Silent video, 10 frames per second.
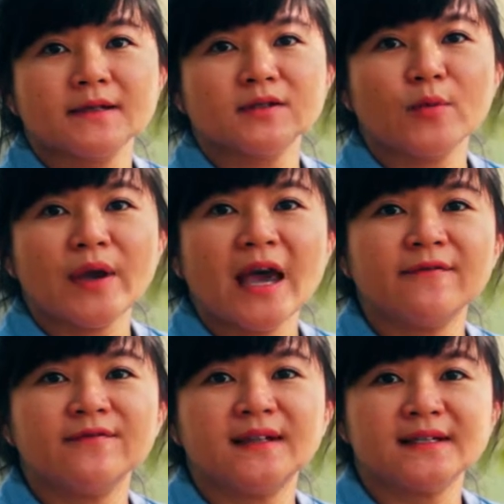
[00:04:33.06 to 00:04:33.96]
So we
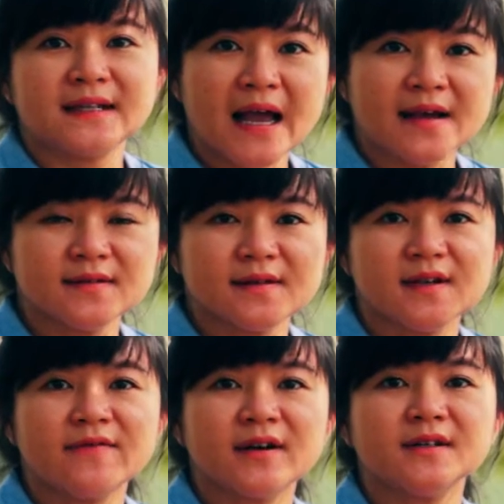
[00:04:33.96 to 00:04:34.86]
have discussed
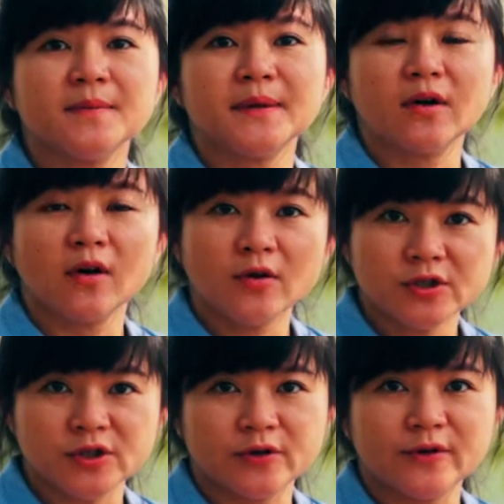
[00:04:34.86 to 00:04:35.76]
several
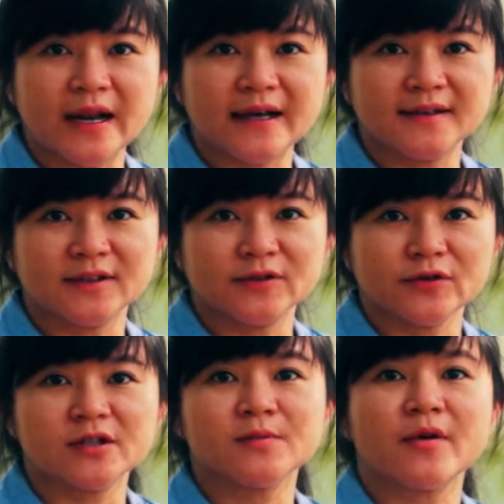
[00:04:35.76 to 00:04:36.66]
terminology related
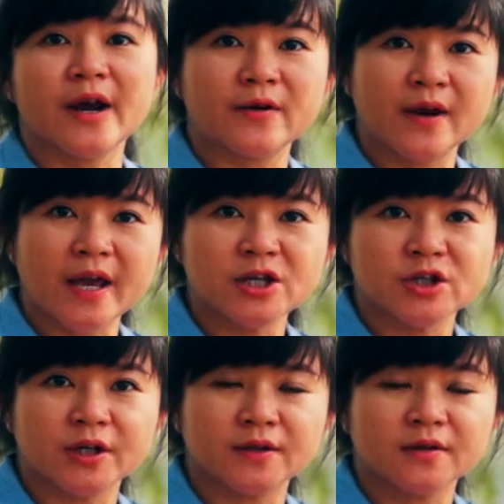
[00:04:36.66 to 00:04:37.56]
to
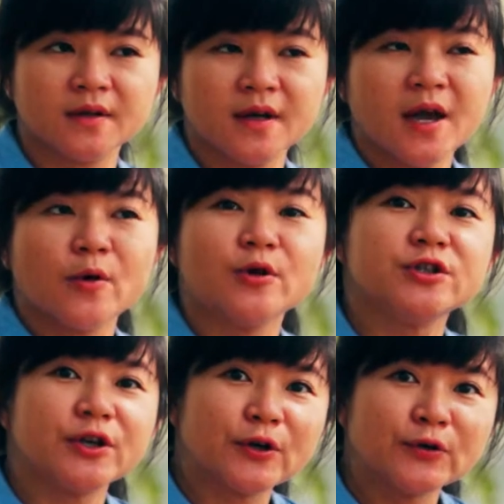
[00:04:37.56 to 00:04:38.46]
osmoregulation,
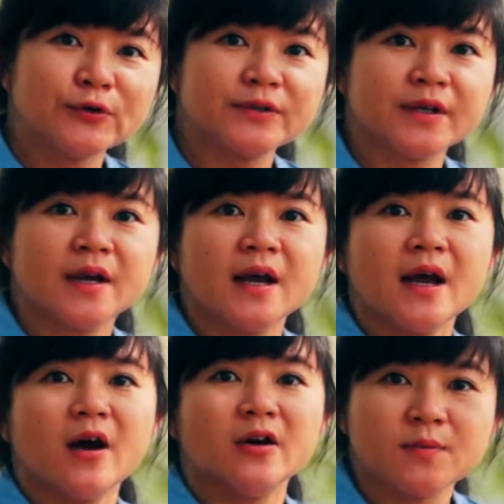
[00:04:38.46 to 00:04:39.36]
which include
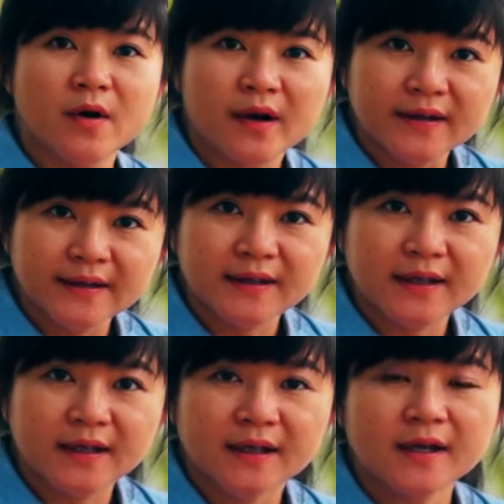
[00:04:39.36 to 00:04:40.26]

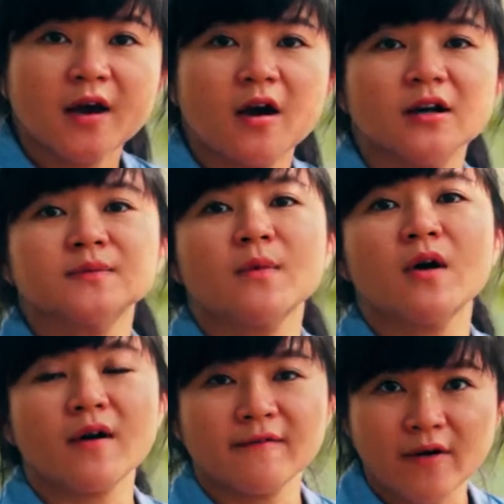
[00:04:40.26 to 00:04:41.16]
osmolarity,
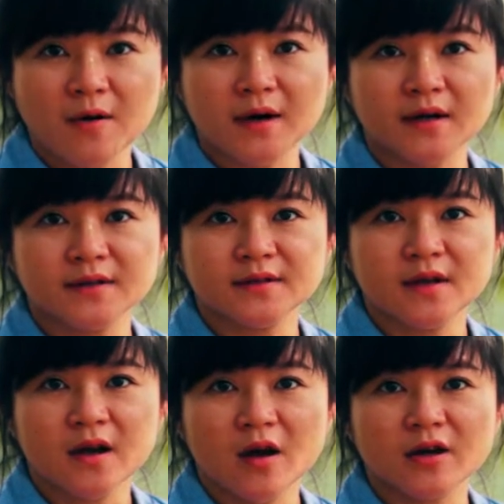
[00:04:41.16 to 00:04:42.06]
osmoconformers,
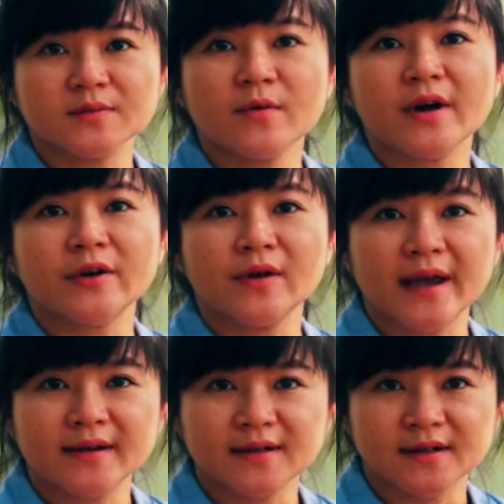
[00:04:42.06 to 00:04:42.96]

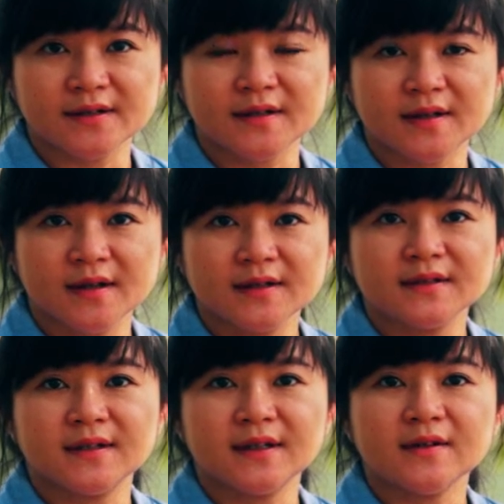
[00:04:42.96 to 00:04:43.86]
osmoregulators,
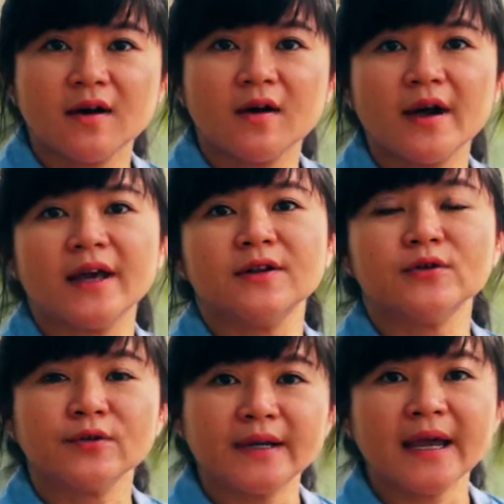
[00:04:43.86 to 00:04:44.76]
steno and
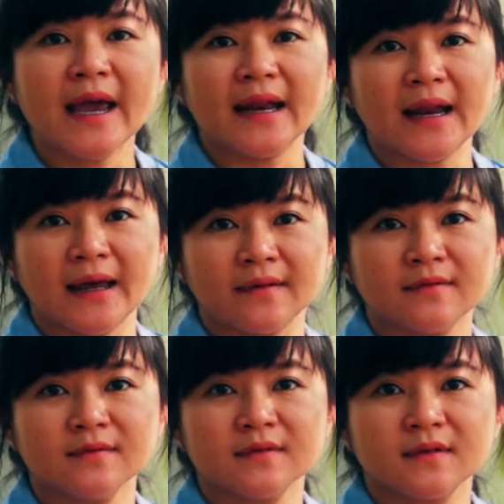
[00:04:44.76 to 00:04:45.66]

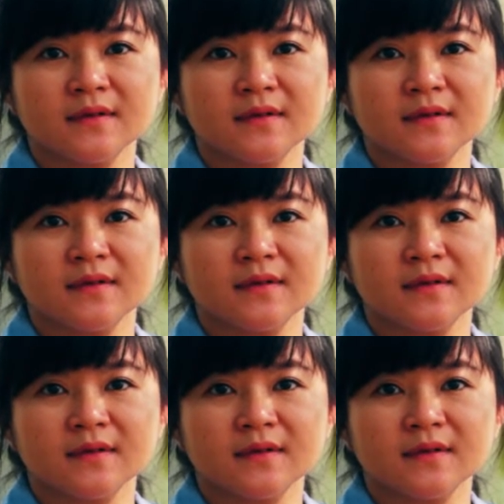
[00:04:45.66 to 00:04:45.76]
euryhaline.